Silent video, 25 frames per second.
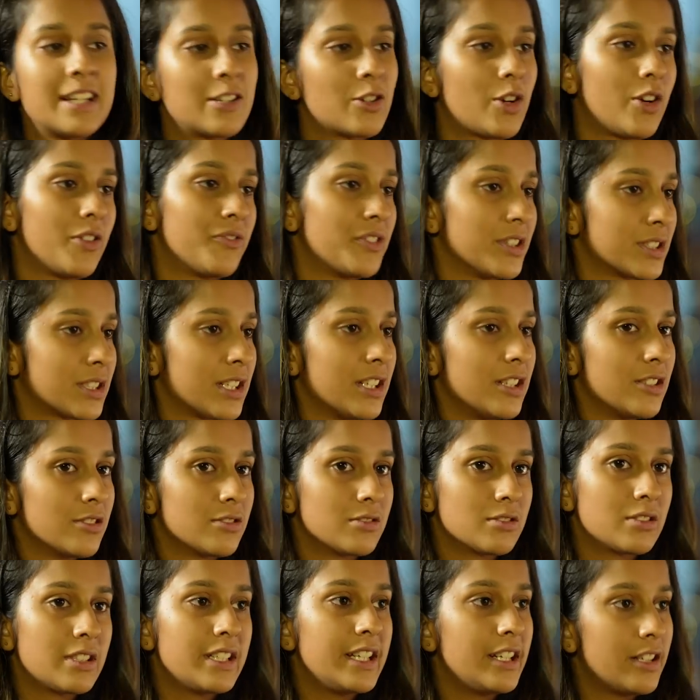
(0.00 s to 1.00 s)
that obviously
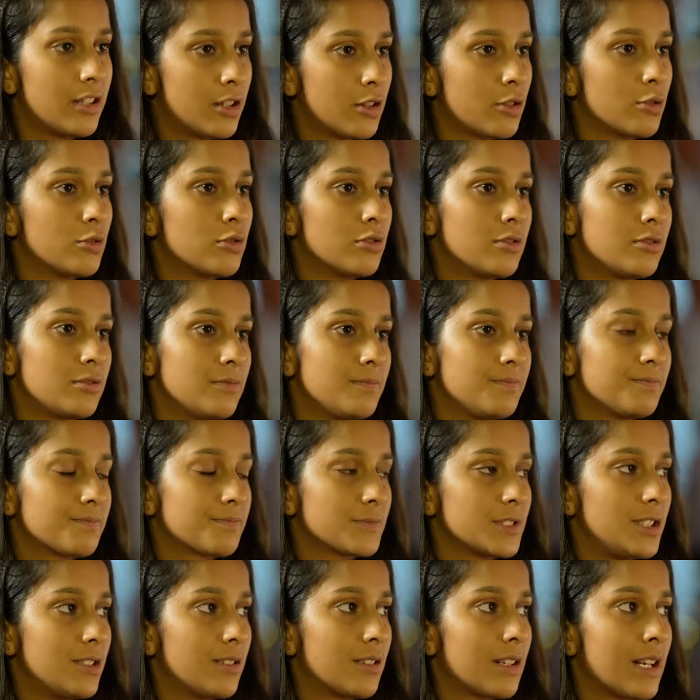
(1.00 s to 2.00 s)
you need to
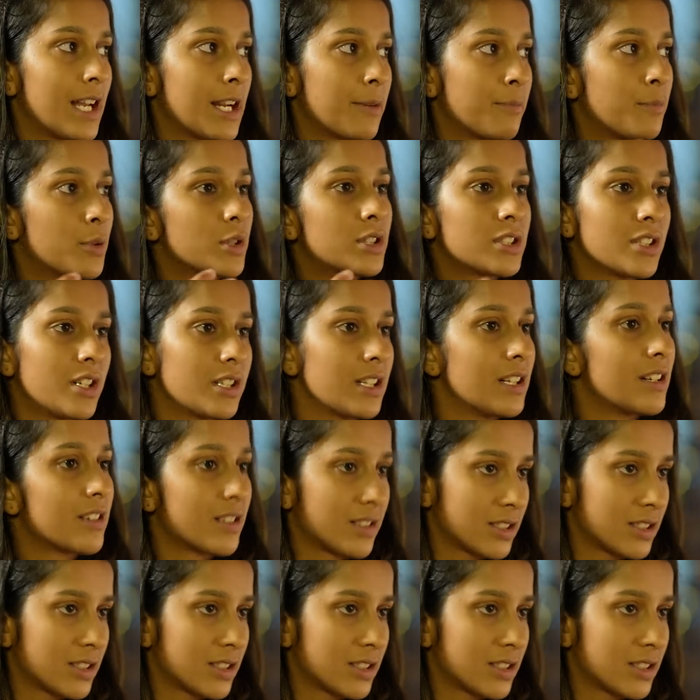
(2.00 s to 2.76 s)
like put certain